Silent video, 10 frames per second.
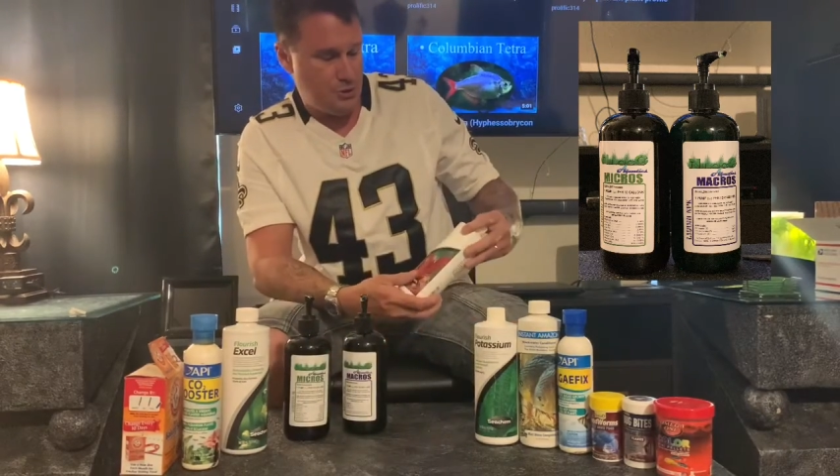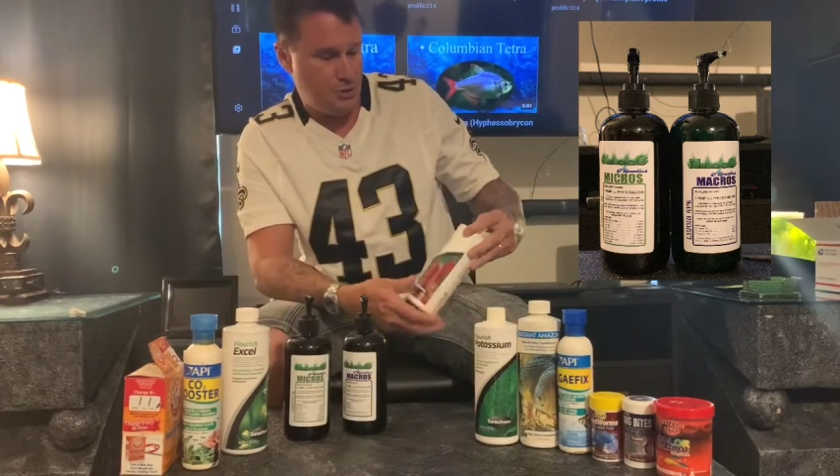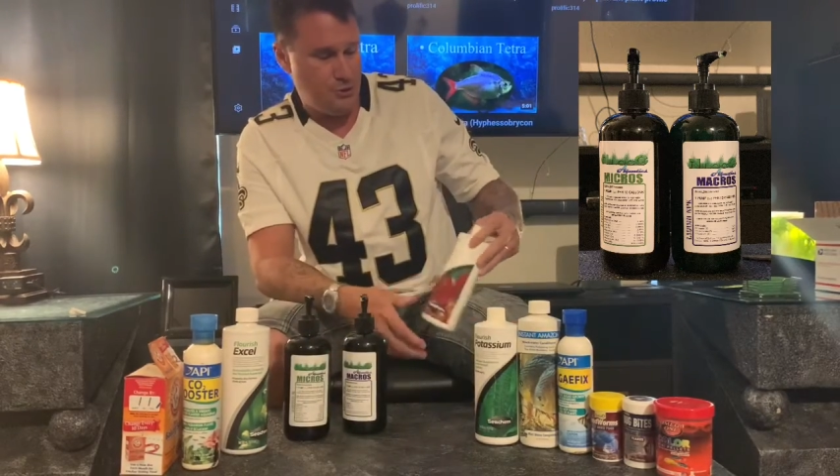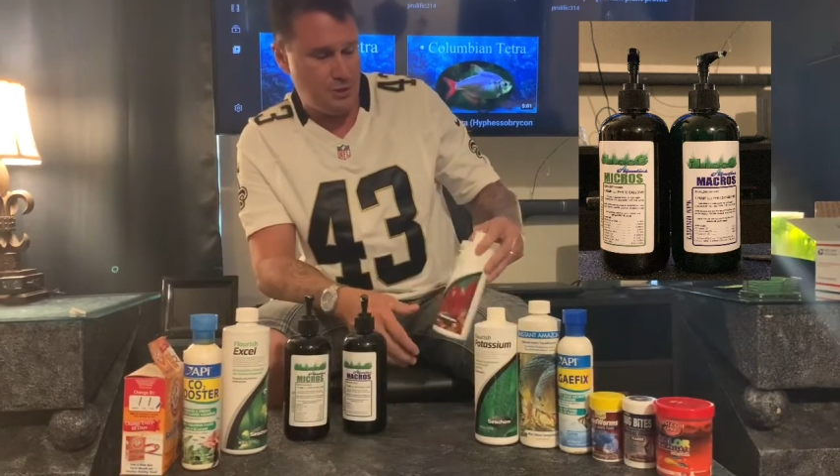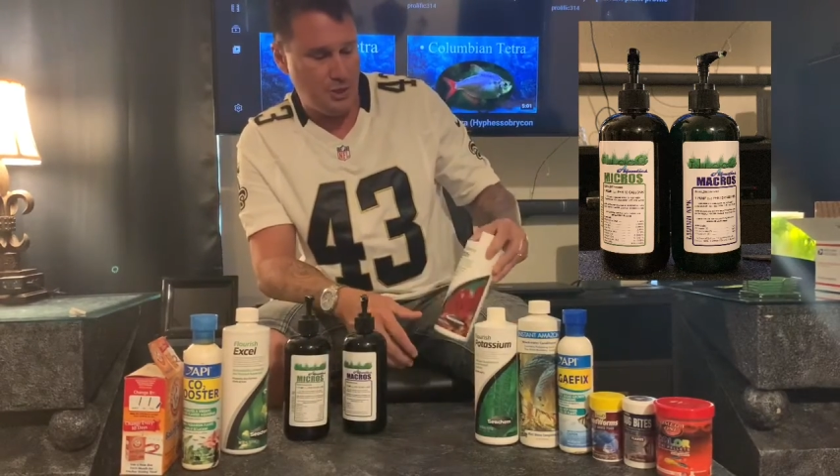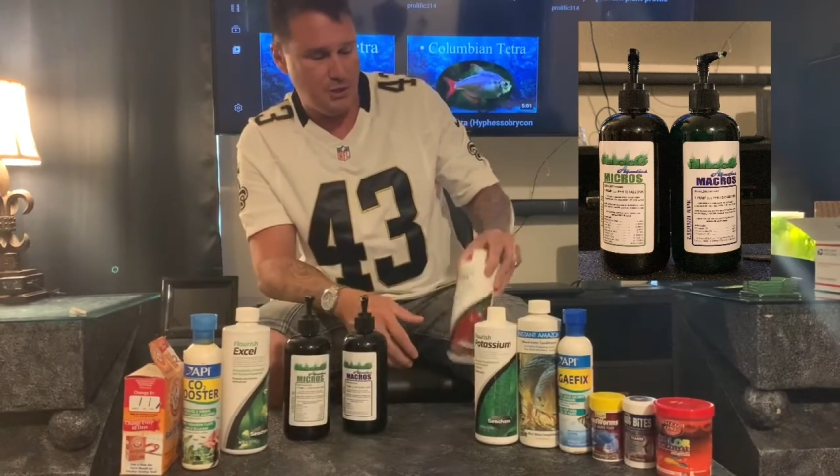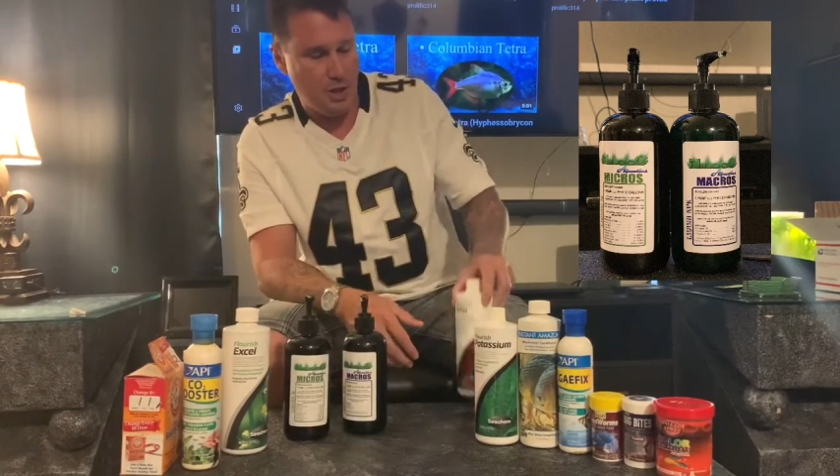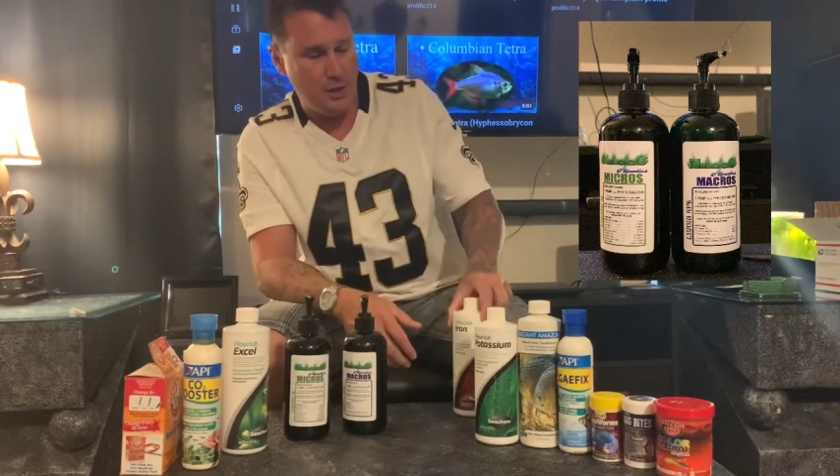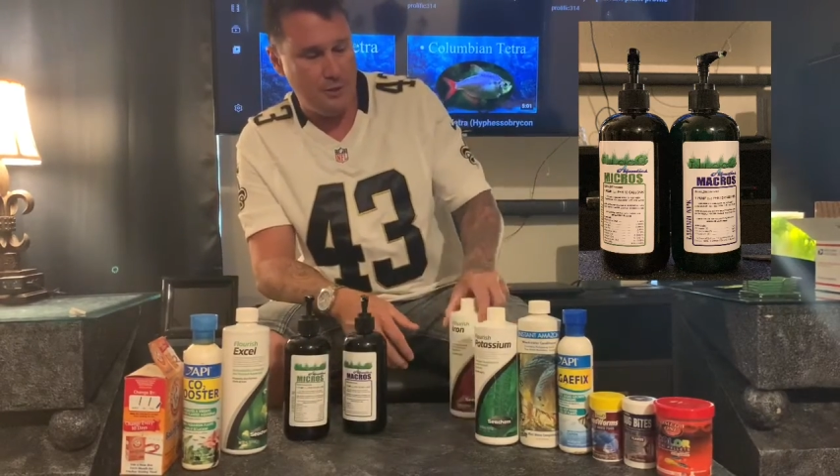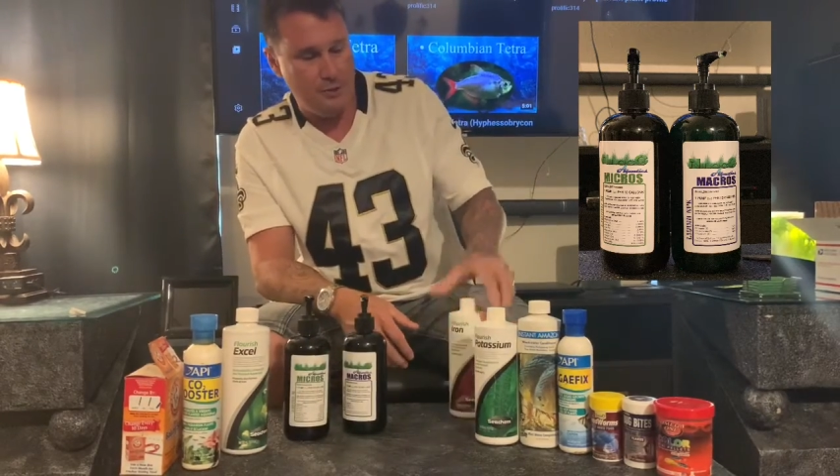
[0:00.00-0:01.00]
using a
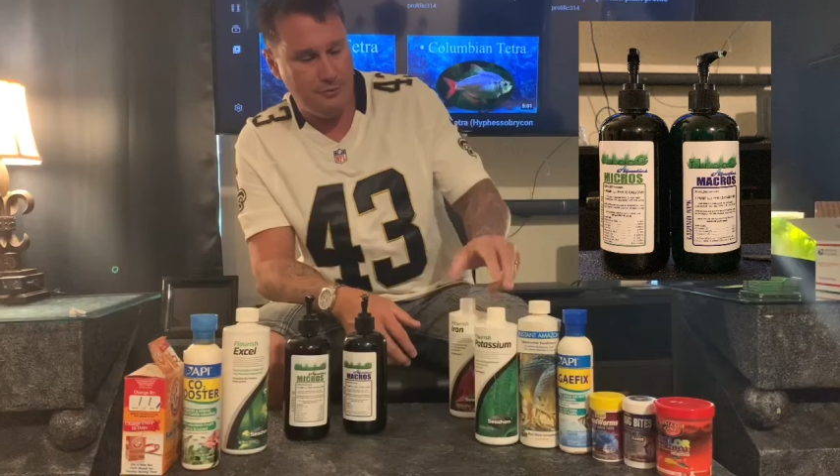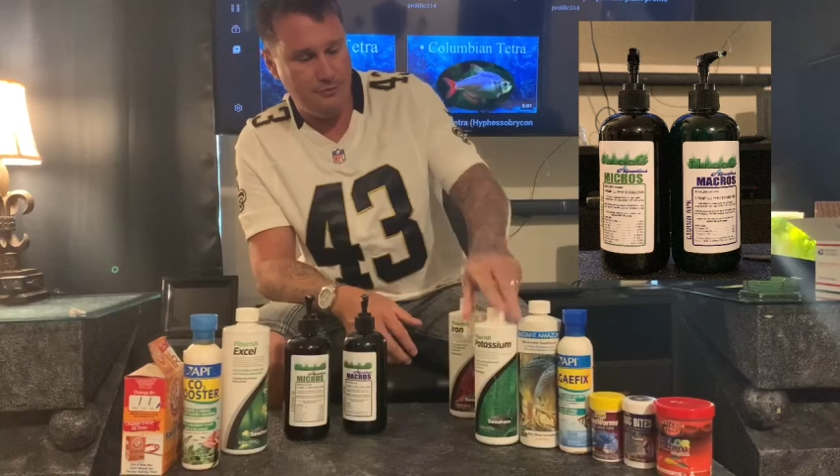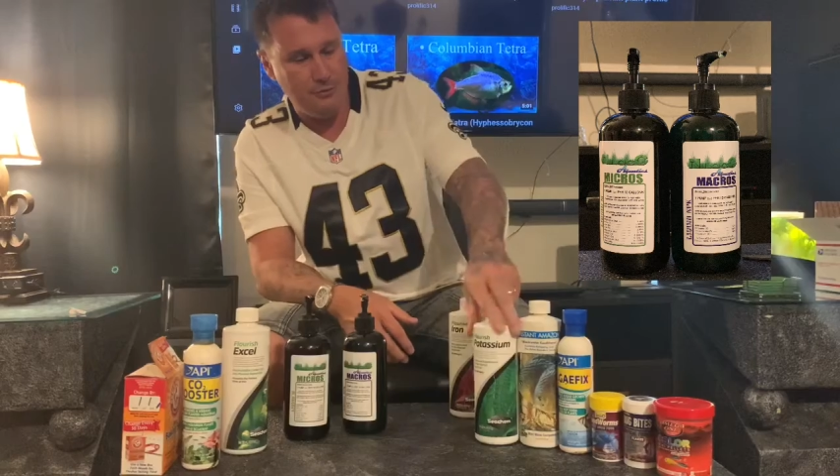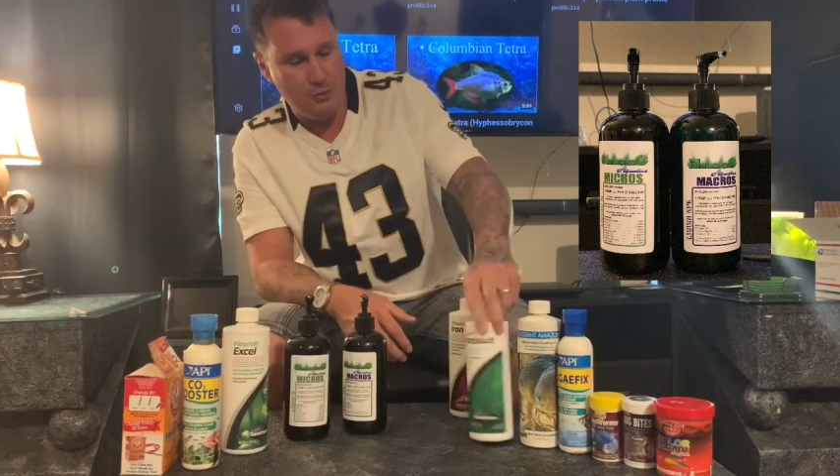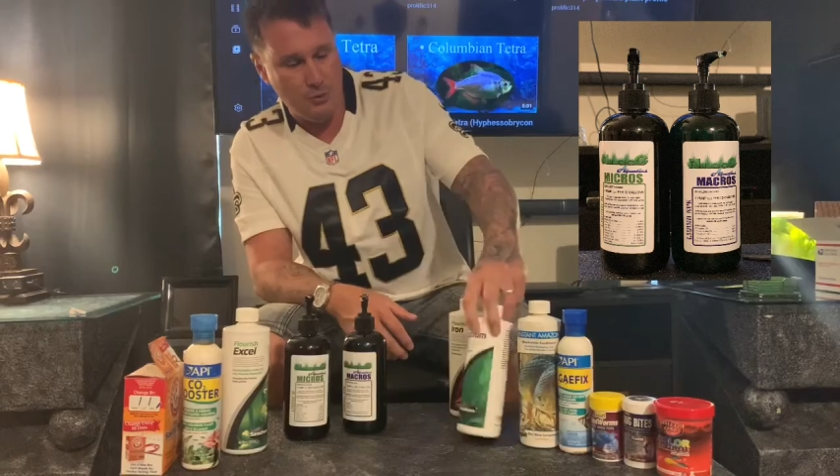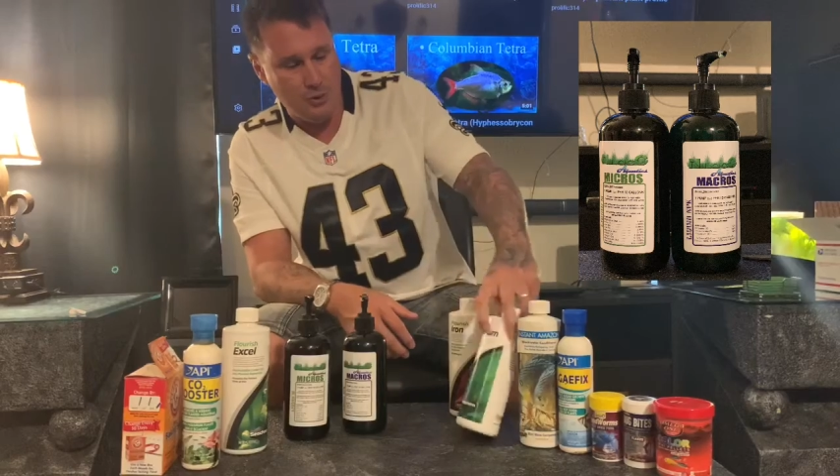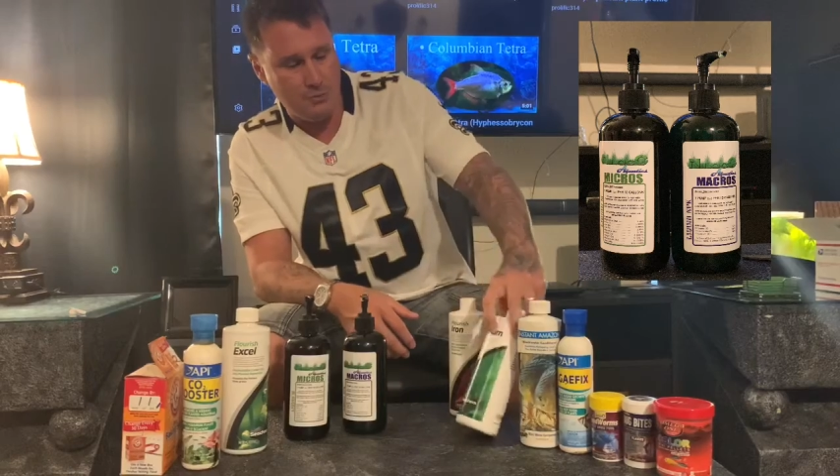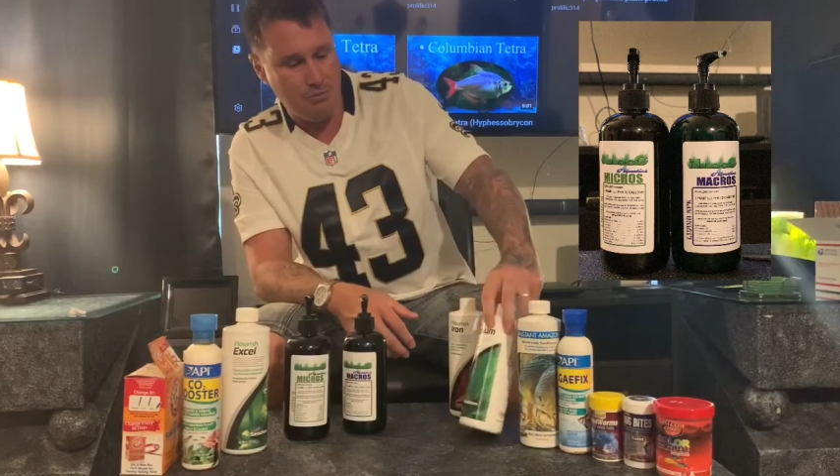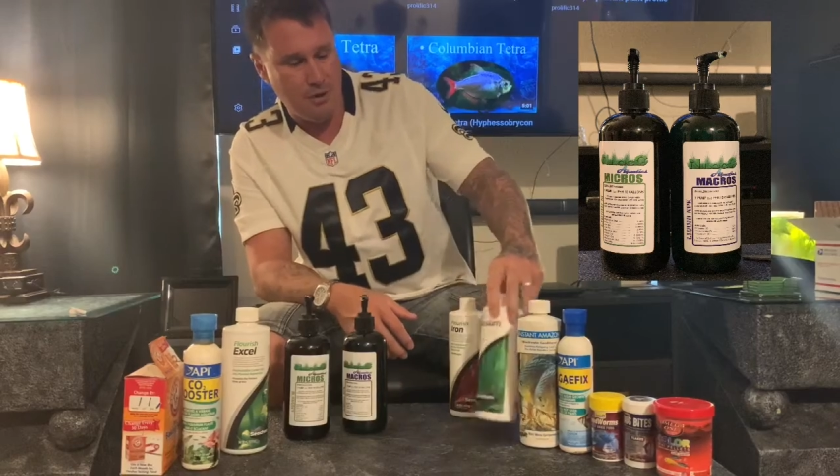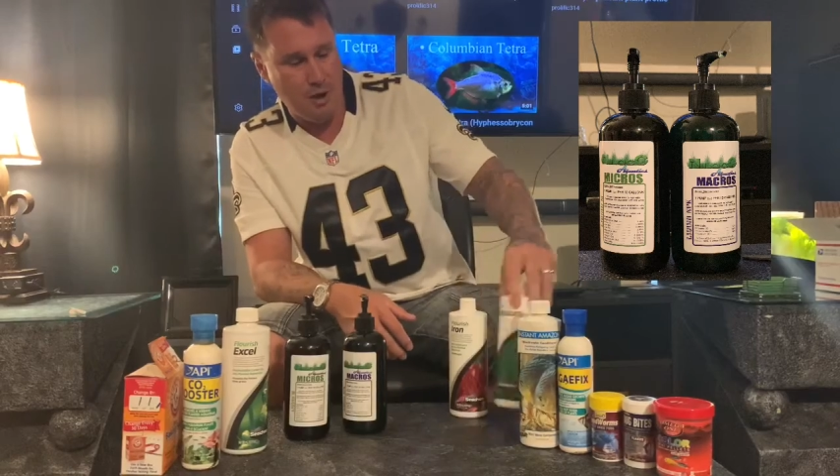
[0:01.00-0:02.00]
lot of the Flourish
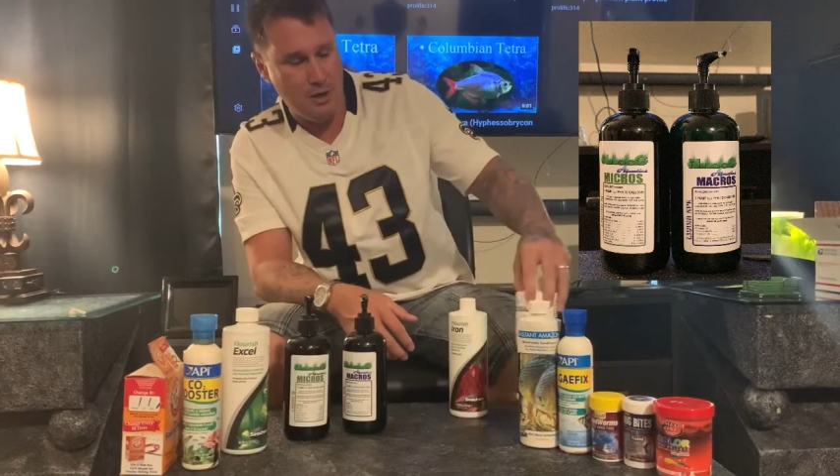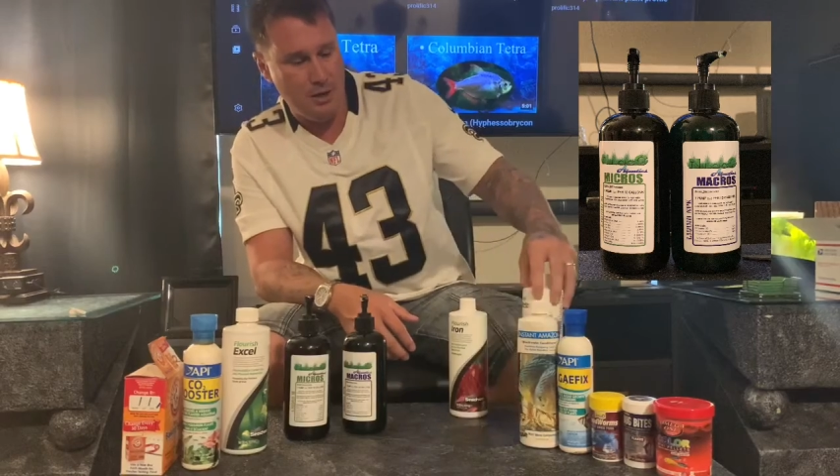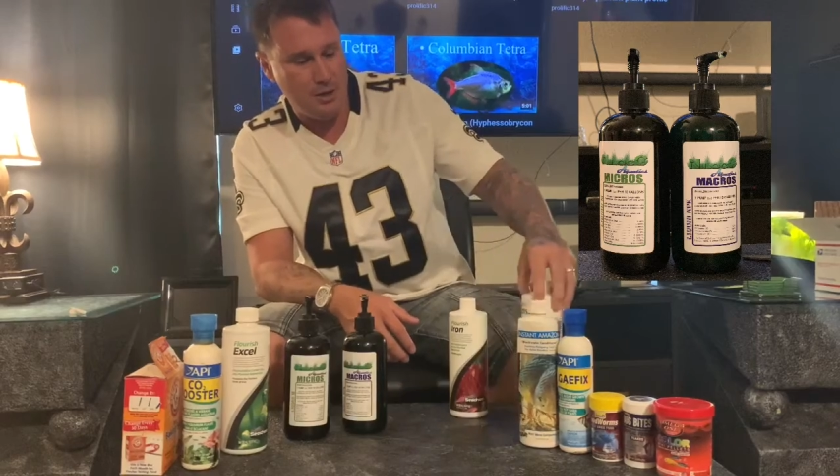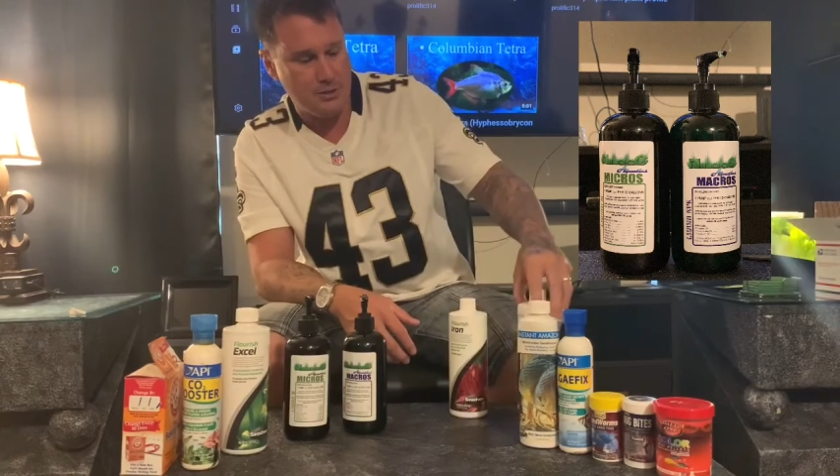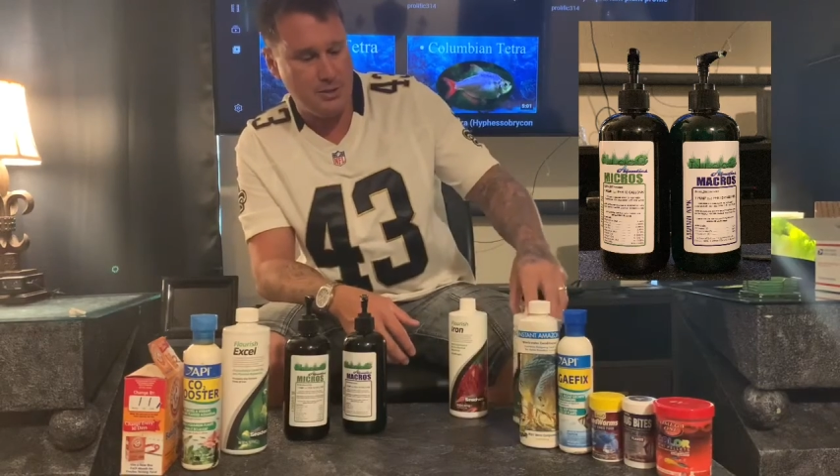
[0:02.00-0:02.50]
products.